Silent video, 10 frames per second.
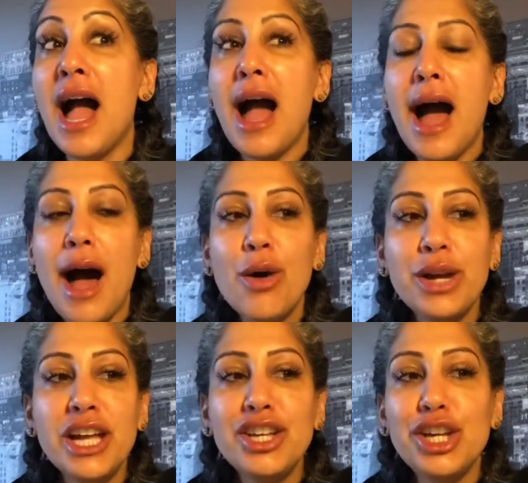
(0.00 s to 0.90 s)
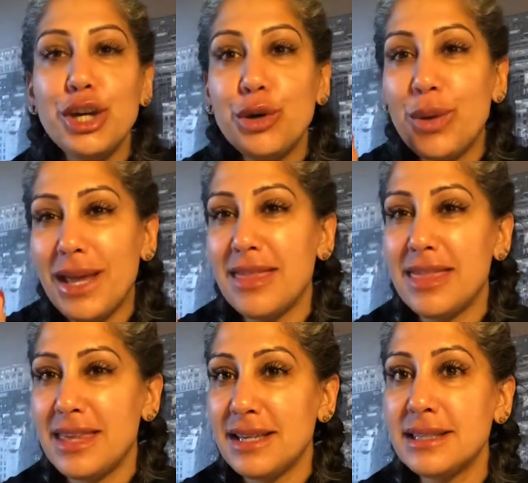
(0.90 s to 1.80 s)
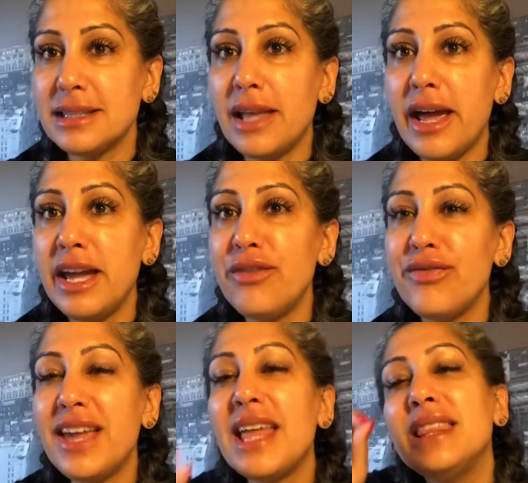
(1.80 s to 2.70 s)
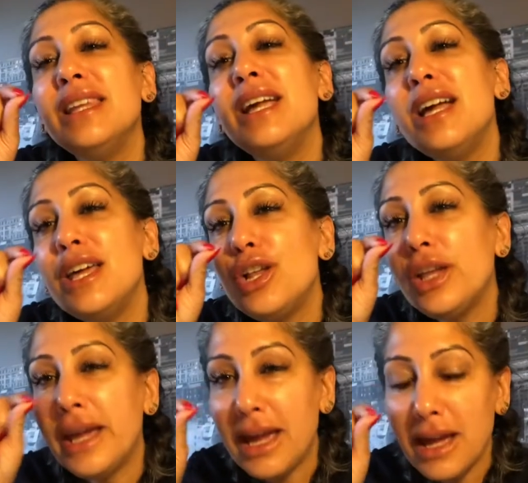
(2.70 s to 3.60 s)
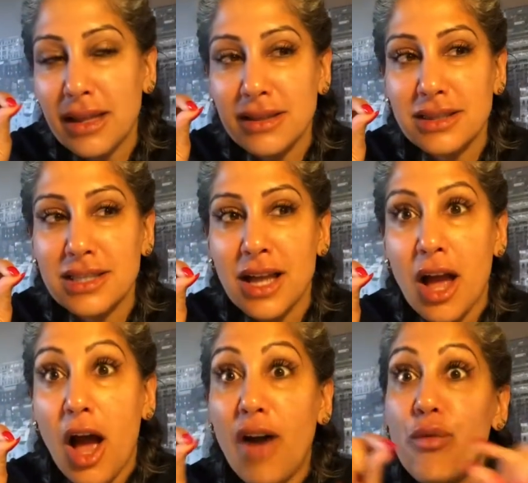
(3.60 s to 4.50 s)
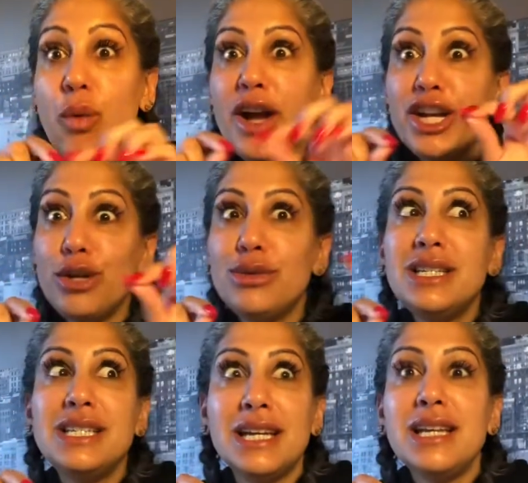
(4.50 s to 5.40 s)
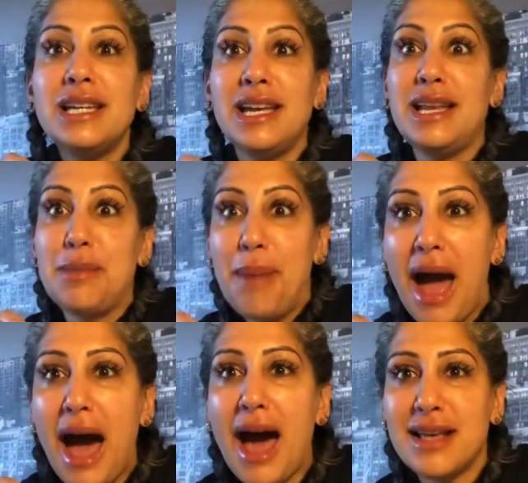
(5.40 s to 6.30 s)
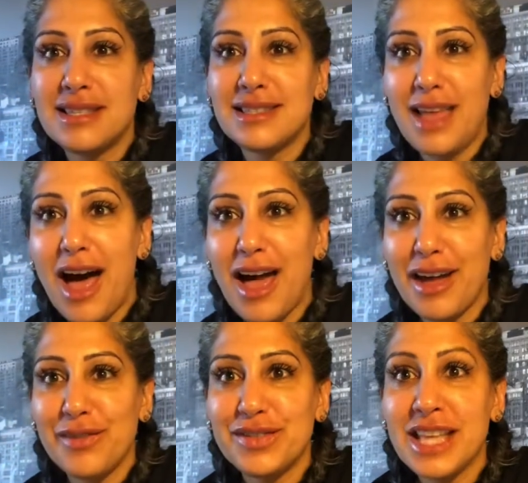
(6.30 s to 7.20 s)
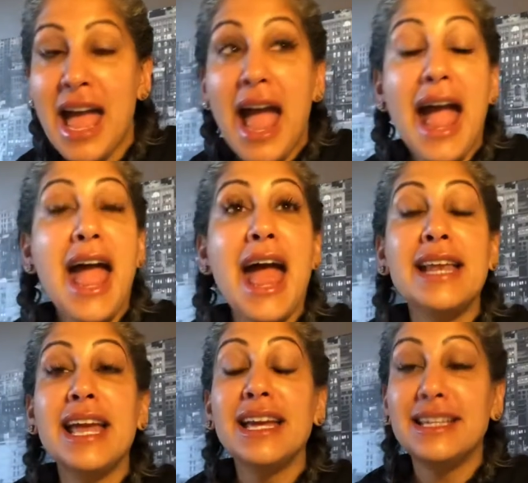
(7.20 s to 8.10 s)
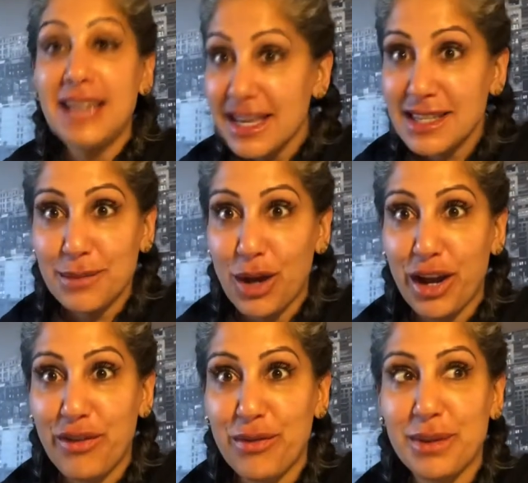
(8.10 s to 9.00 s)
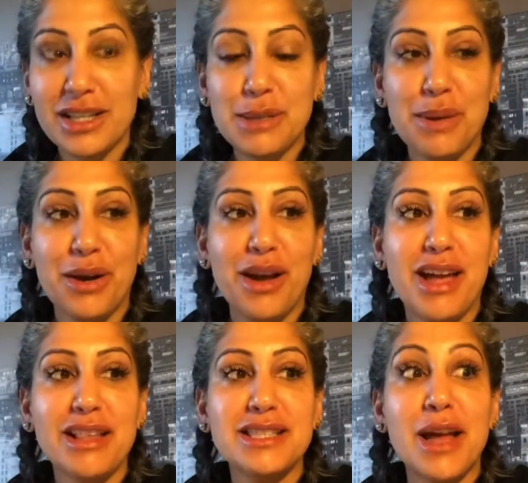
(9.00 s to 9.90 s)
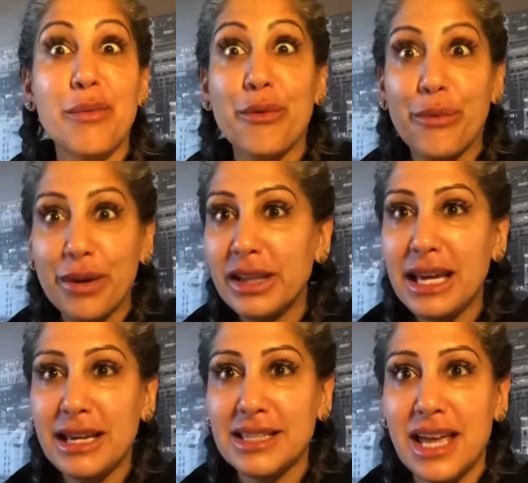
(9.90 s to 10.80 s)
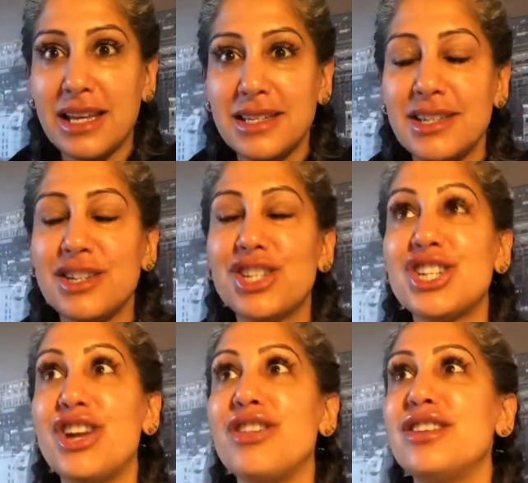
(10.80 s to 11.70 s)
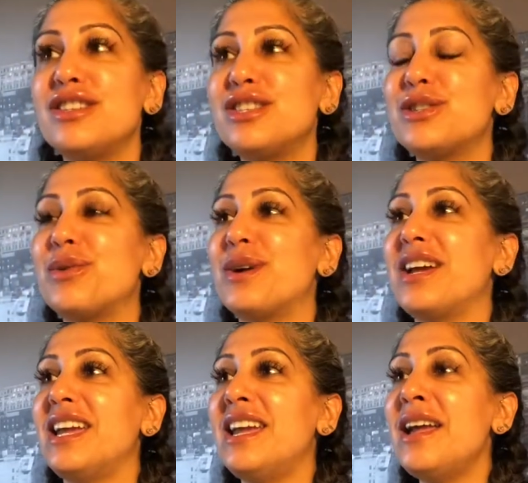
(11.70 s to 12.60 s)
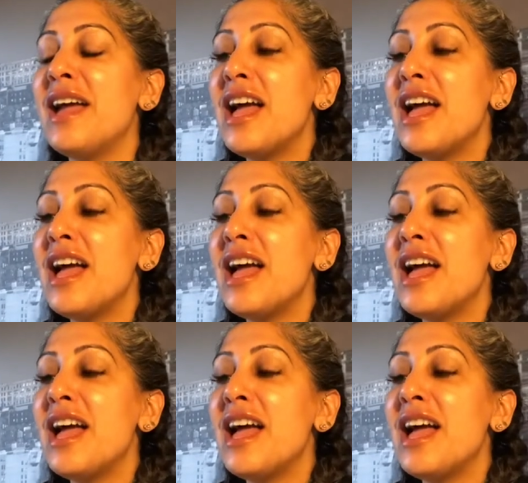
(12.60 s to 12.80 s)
how can you in this life get little hints of what you did in past lives? And yes, I'm talking from experience. I'm really excited to share this story